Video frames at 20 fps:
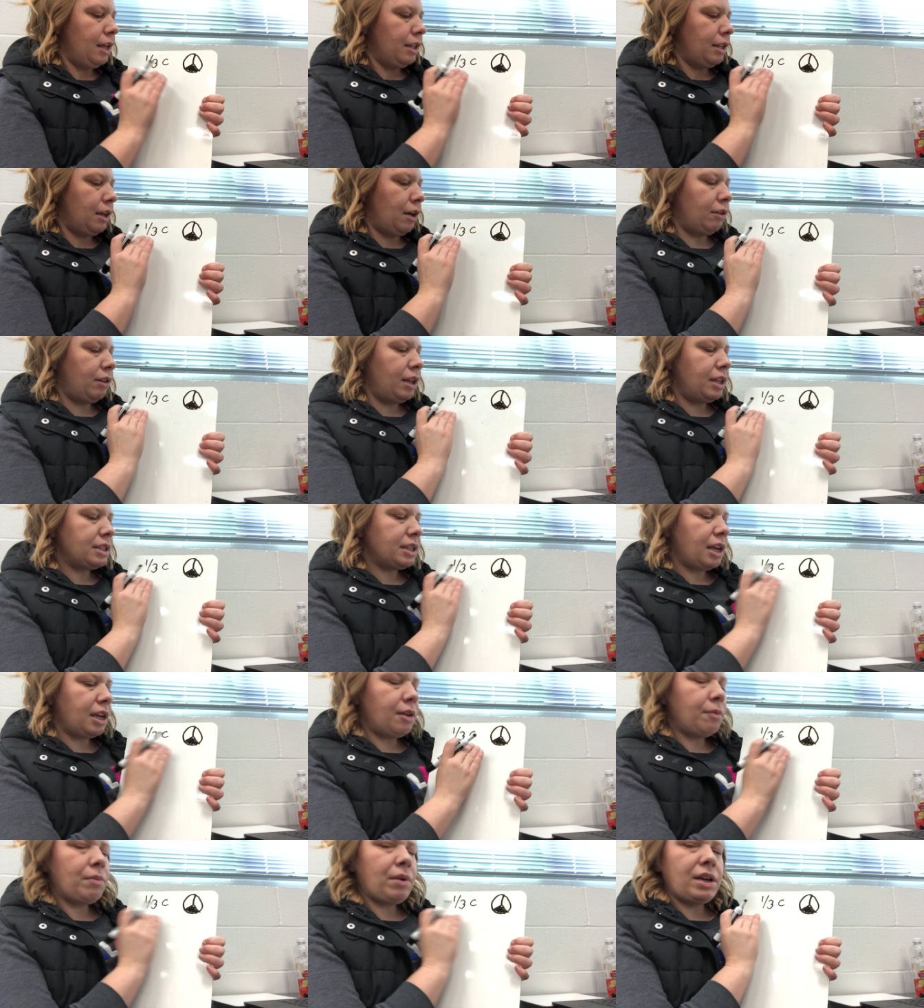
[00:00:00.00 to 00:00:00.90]
Now let's
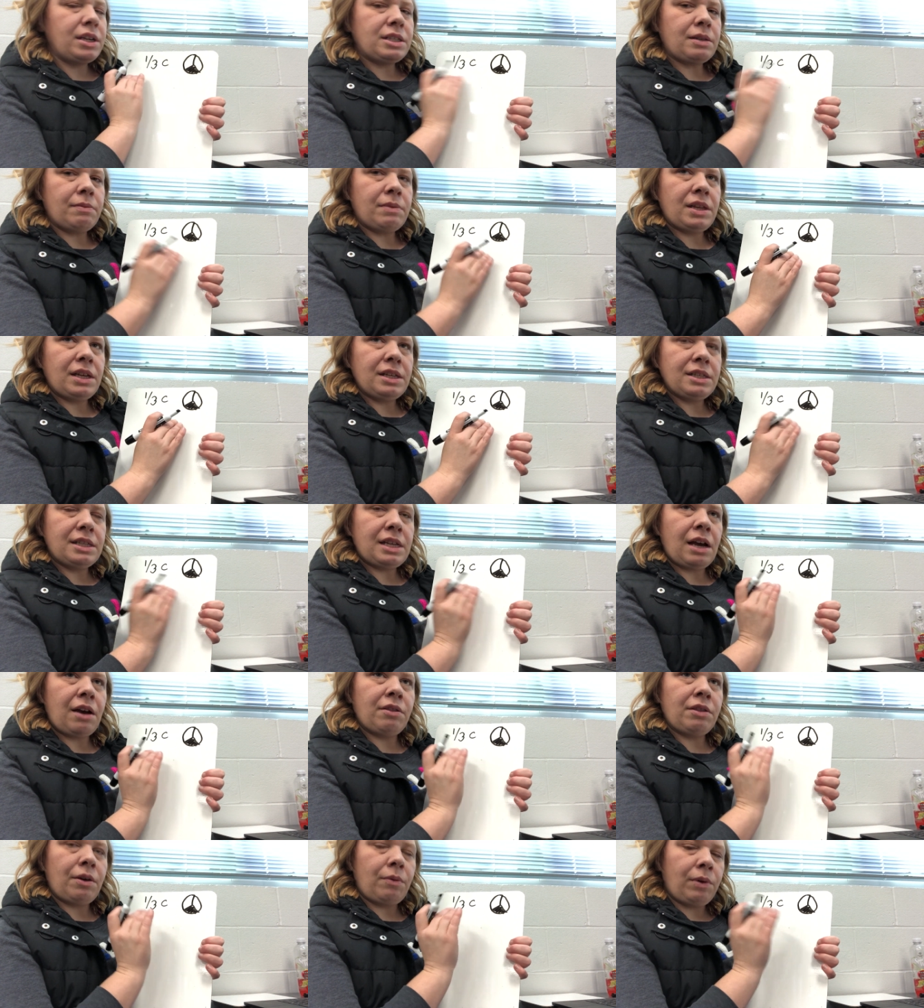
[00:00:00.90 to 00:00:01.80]
kind of break some things
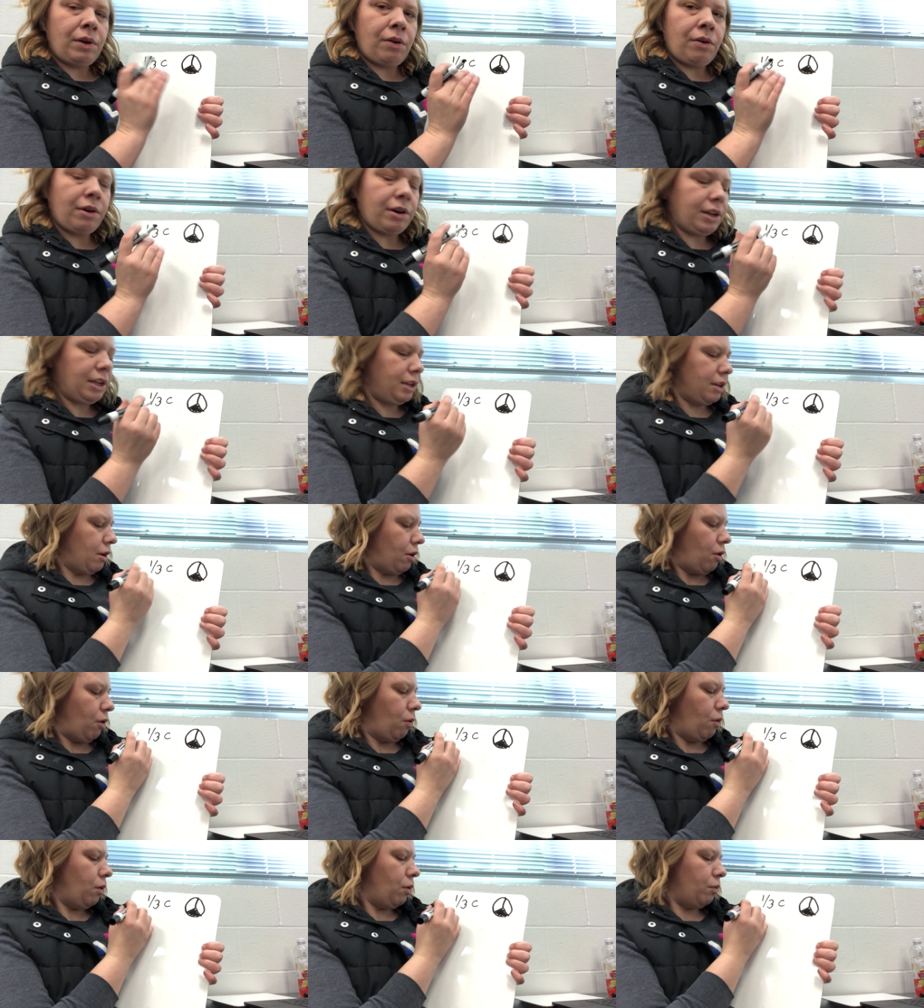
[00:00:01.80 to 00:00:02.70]
down that we already
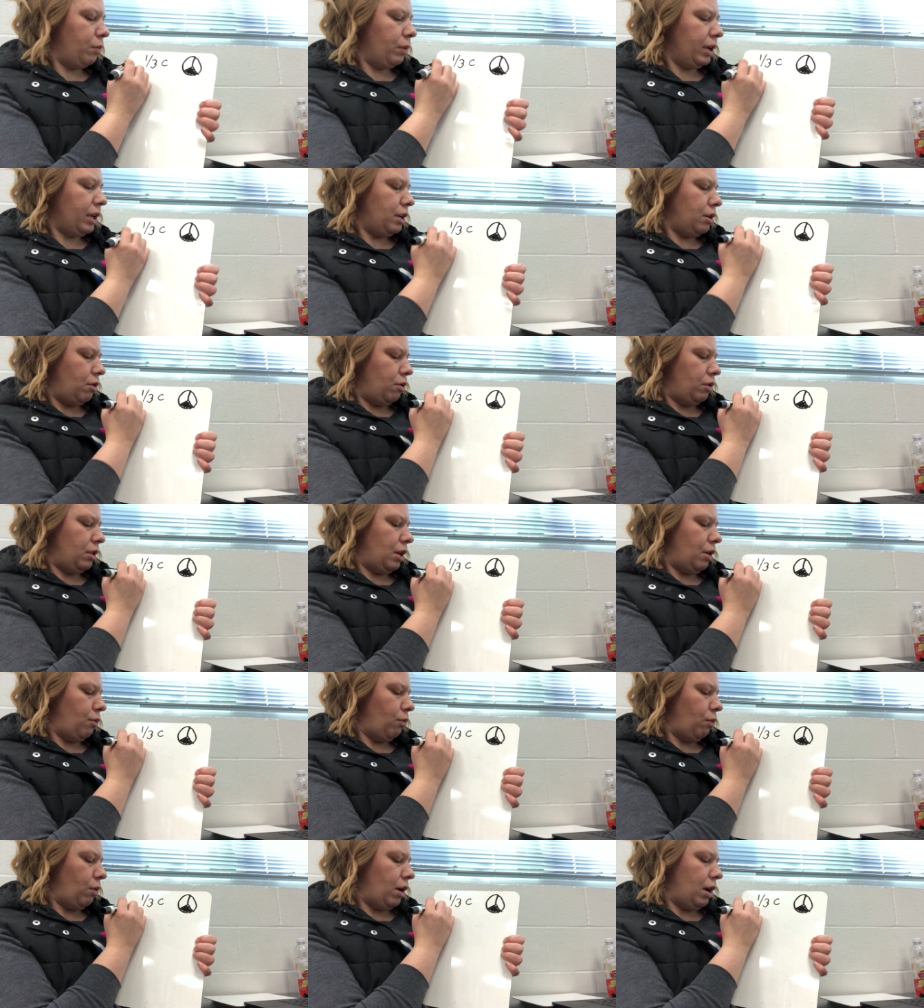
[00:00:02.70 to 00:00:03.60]
know. We know
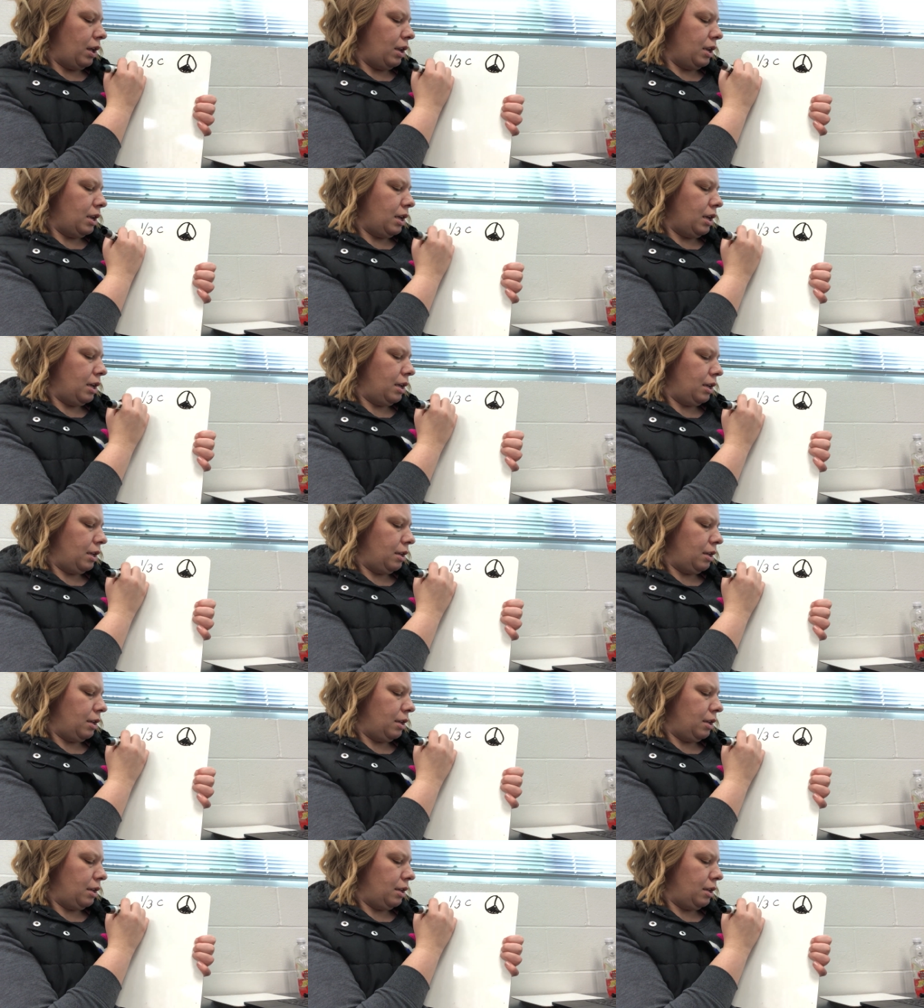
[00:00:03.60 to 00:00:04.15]
that one